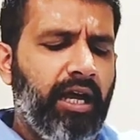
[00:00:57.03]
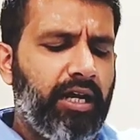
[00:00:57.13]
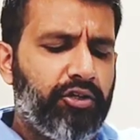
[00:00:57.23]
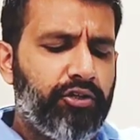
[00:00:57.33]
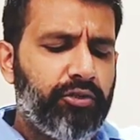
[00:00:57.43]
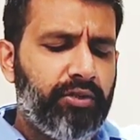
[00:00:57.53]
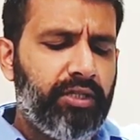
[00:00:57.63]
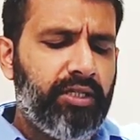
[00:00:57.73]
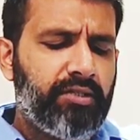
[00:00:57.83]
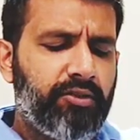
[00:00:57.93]
Arjun
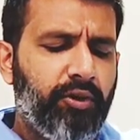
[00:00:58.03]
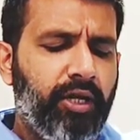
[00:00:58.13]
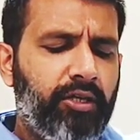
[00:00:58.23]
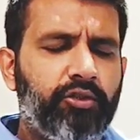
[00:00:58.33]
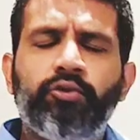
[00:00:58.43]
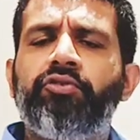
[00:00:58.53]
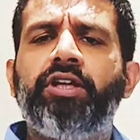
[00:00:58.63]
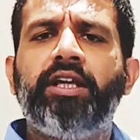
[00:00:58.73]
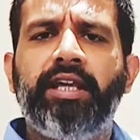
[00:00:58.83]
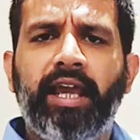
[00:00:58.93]
is going to
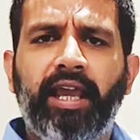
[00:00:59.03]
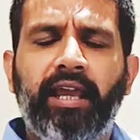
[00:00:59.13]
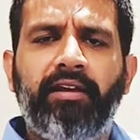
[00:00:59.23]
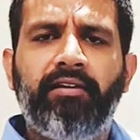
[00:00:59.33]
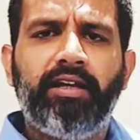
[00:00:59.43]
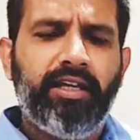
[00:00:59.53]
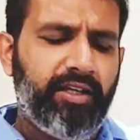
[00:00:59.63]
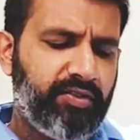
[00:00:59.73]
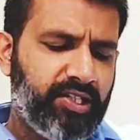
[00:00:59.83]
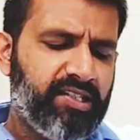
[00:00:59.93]
regain
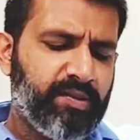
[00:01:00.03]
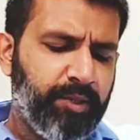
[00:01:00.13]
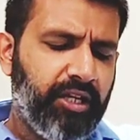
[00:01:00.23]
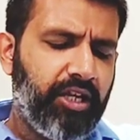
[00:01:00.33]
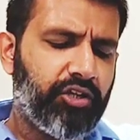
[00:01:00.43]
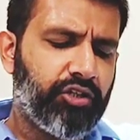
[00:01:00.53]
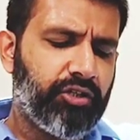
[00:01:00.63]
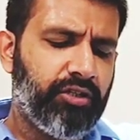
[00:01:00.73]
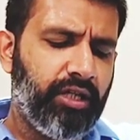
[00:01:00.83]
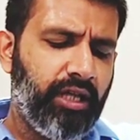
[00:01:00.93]
his
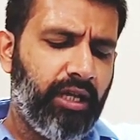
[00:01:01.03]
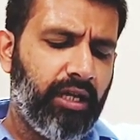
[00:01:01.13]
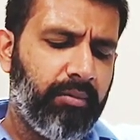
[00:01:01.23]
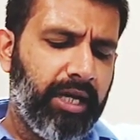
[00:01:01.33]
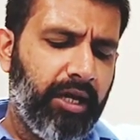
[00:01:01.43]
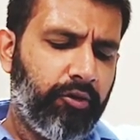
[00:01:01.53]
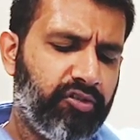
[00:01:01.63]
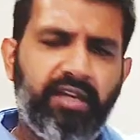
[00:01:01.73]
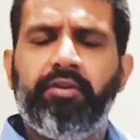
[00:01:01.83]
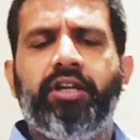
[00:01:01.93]
inspiration in
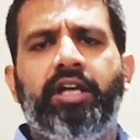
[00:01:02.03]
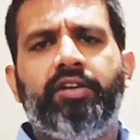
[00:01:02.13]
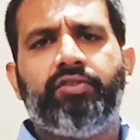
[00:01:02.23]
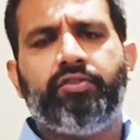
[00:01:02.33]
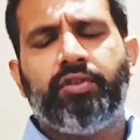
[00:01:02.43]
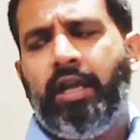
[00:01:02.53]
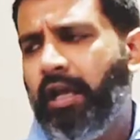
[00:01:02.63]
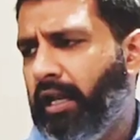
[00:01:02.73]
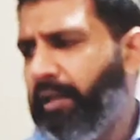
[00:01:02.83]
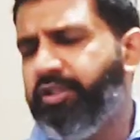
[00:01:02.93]
about 7 days.
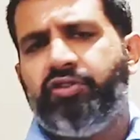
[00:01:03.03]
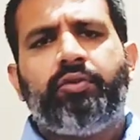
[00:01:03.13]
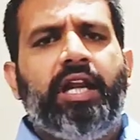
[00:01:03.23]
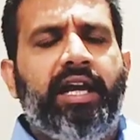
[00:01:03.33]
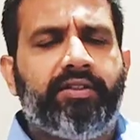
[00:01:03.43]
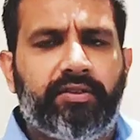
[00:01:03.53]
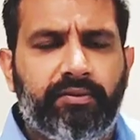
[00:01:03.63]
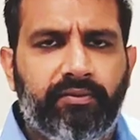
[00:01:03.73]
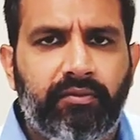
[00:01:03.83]
Let me just relax.